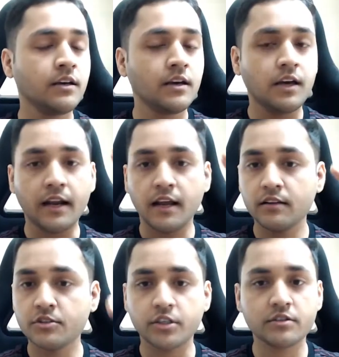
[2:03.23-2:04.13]
and I'll
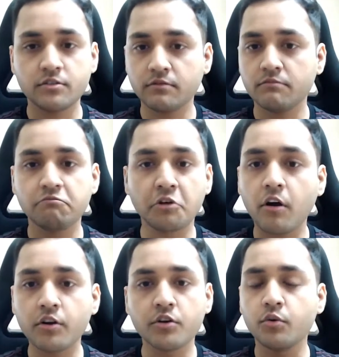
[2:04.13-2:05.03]
just
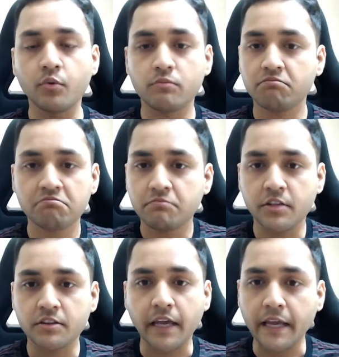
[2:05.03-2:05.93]
not do the
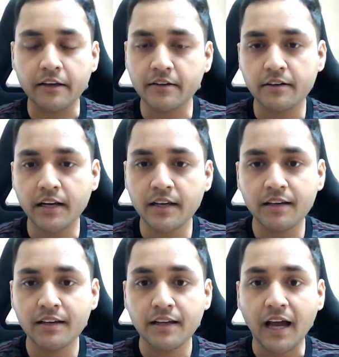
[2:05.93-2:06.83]
thing, right?